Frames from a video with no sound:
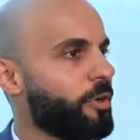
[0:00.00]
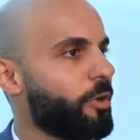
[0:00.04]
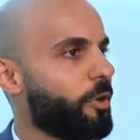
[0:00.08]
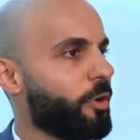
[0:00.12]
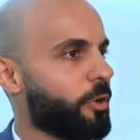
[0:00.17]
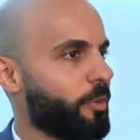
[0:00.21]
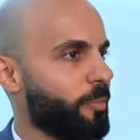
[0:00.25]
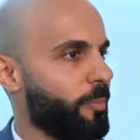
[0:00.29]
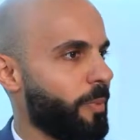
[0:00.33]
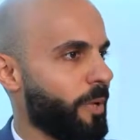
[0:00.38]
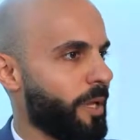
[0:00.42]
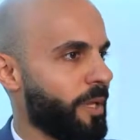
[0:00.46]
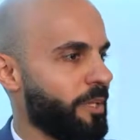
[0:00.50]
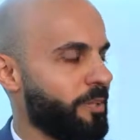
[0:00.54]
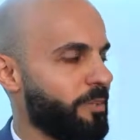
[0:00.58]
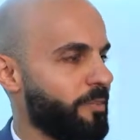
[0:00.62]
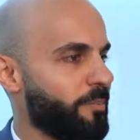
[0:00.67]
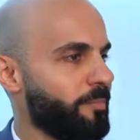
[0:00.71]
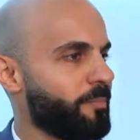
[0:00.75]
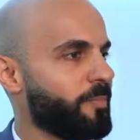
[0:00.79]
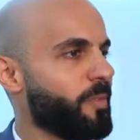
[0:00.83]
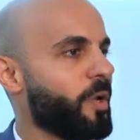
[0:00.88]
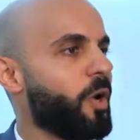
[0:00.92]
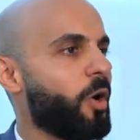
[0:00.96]
or blood.
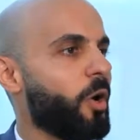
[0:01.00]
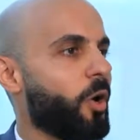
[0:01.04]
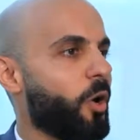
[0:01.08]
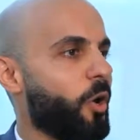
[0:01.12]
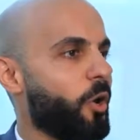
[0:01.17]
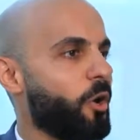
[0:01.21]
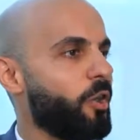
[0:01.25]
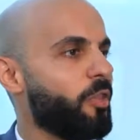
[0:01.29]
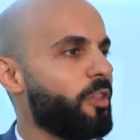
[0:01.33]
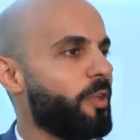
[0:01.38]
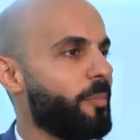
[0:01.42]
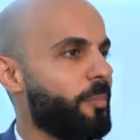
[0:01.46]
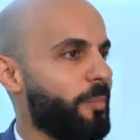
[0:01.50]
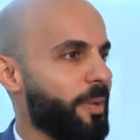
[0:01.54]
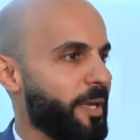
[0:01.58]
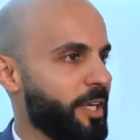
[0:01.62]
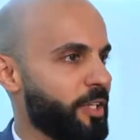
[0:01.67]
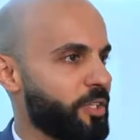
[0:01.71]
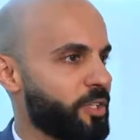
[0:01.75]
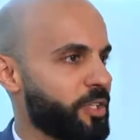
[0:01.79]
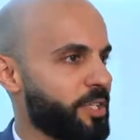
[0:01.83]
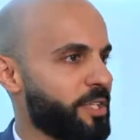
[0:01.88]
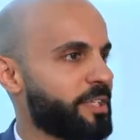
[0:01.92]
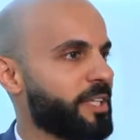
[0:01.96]
All the
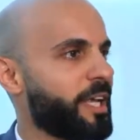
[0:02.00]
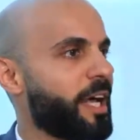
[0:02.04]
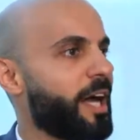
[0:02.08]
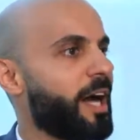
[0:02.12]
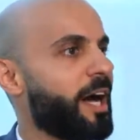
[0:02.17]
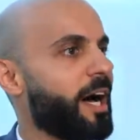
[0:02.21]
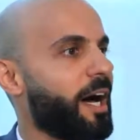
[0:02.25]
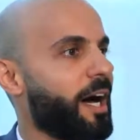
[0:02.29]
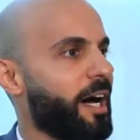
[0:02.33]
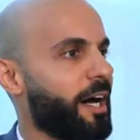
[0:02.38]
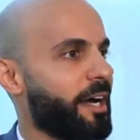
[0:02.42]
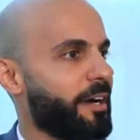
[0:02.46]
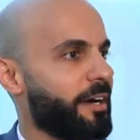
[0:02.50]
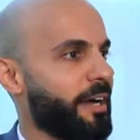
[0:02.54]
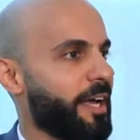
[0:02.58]
patients are